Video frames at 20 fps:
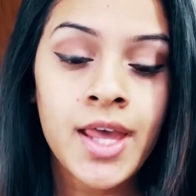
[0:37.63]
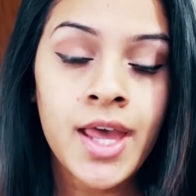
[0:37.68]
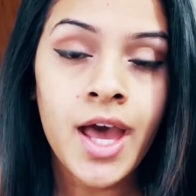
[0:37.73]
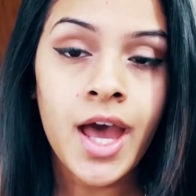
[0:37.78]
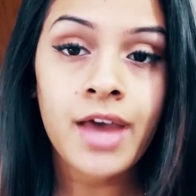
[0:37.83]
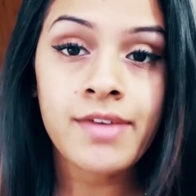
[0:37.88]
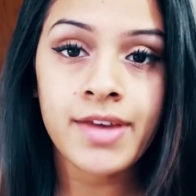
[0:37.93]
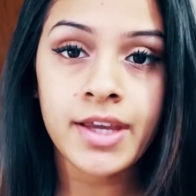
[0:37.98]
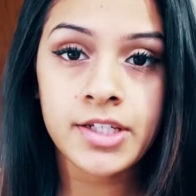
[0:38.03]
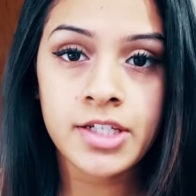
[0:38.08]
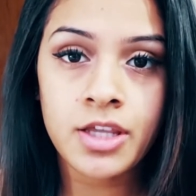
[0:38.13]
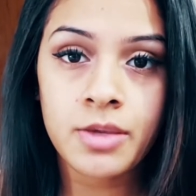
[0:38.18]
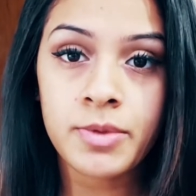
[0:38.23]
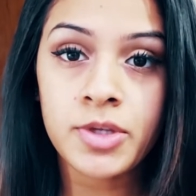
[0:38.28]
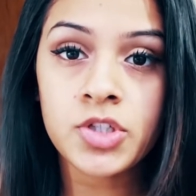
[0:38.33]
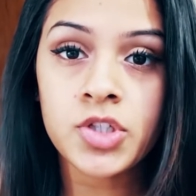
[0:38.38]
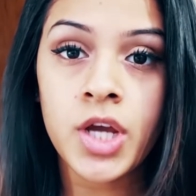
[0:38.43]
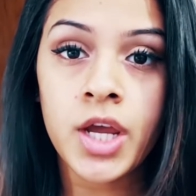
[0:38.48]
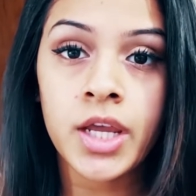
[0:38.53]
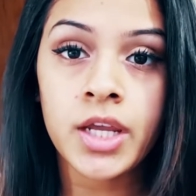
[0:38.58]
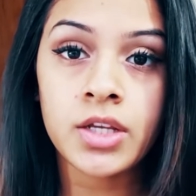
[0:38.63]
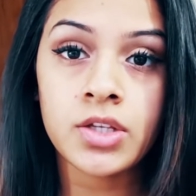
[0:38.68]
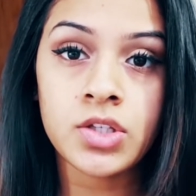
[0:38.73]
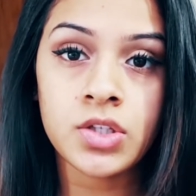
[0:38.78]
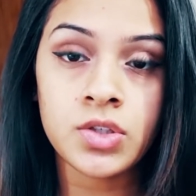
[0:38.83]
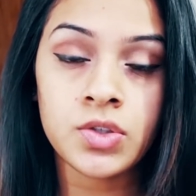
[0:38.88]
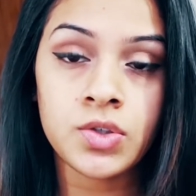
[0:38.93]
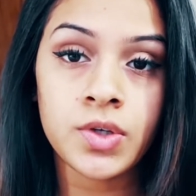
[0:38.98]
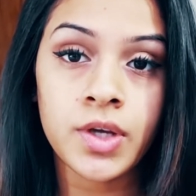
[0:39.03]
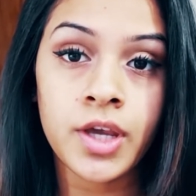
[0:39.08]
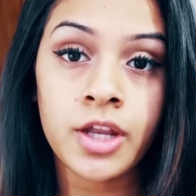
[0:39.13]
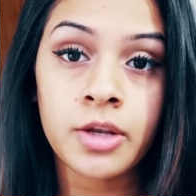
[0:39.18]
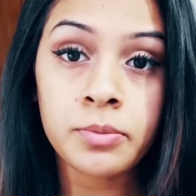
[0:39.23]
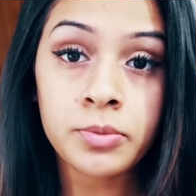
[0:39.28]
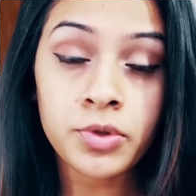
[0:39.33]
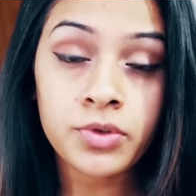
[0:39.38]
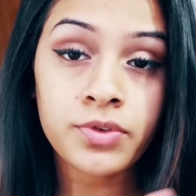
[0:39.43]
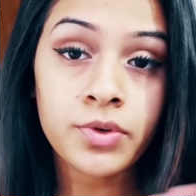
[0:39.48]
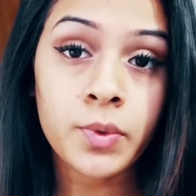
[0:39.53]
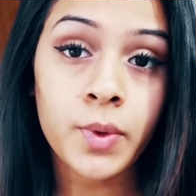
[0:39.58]
I've actually been trying to kind of
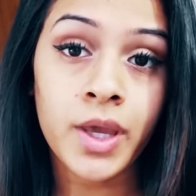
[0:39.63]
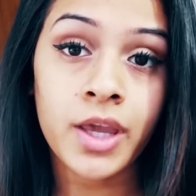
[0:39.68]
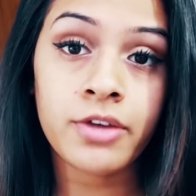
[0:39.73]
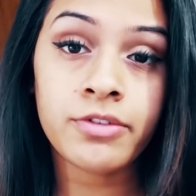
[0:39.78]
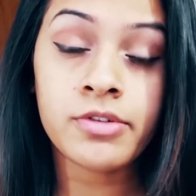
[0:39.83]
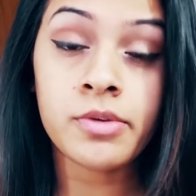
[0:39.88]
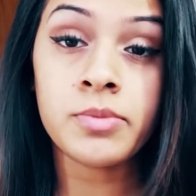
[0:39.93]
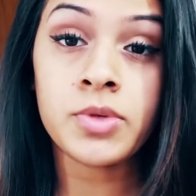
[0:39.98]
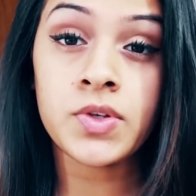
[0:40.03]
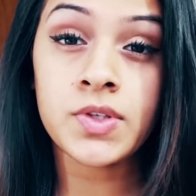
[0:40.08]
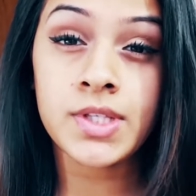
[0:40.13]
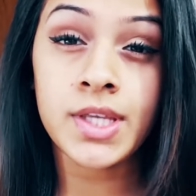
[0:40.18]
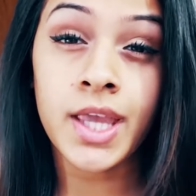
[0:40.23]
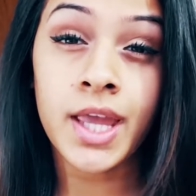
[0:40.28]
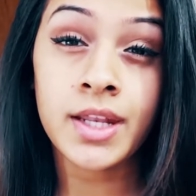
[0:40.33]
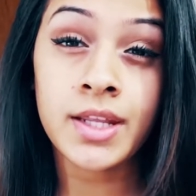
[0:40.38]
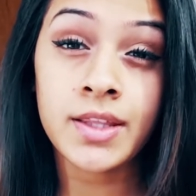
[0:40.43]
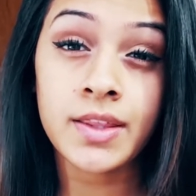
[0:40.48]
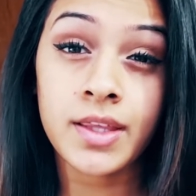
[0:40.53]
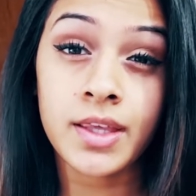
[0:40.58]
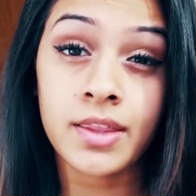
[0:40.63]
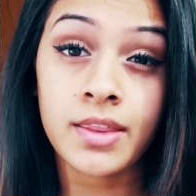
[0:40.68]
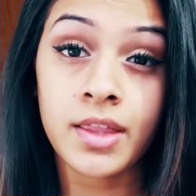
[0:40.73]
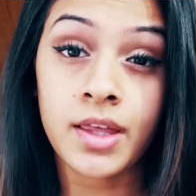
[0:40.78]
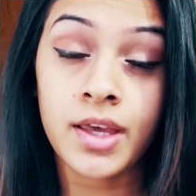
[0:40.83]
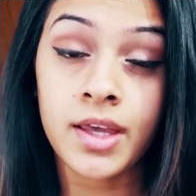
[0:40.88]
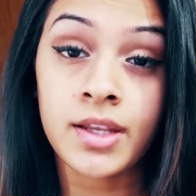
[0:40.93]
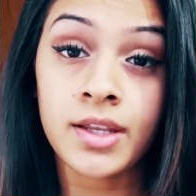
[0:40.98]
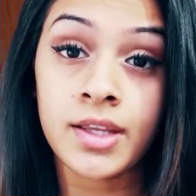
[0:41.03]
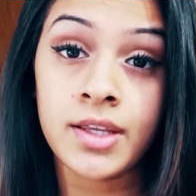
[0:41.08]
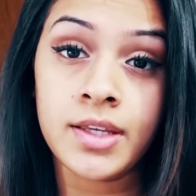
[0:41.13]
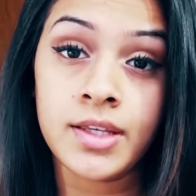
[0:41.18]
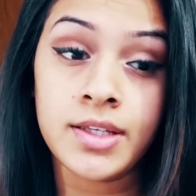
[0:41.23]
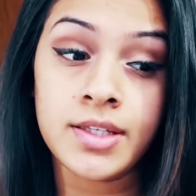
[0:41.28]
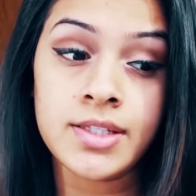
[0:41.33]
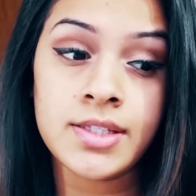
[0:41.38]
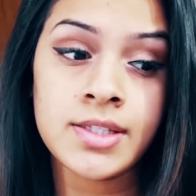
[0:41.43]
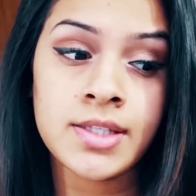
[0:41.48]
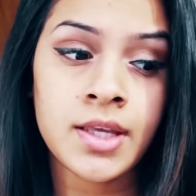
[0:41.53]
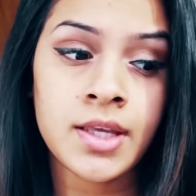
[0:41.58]
move away from using anything that is